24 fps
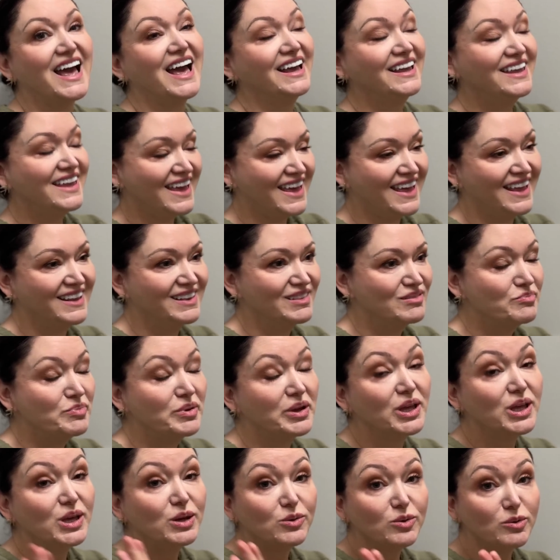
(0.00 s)
Again, but
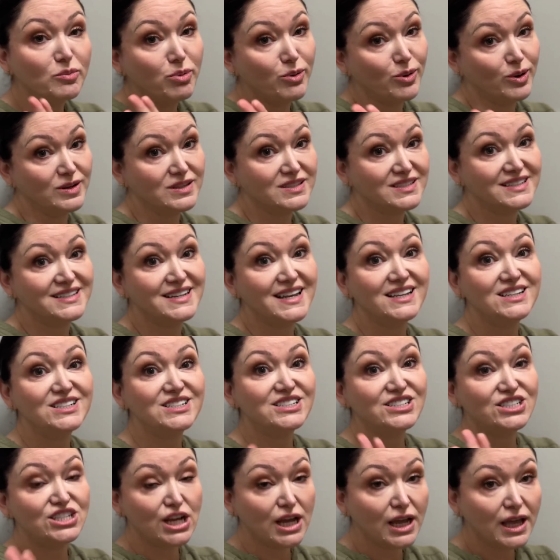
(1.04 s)
good reports. Today
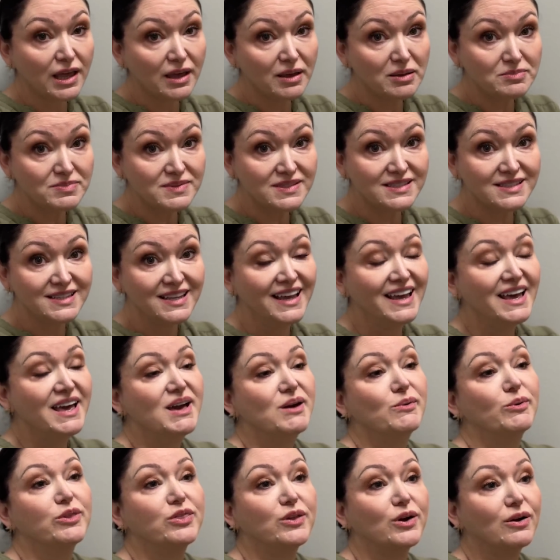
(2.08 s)
just checkups
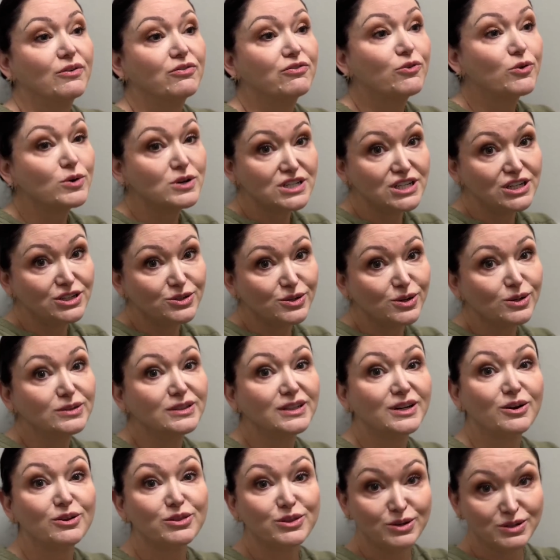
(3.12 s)
with our 14-year-old and
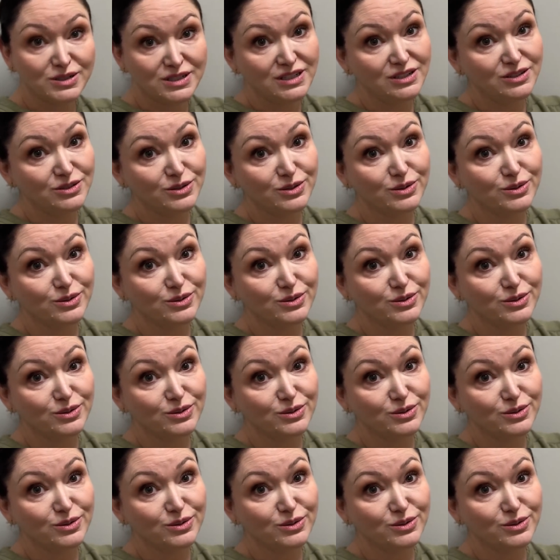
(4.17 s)
our 13-year-old.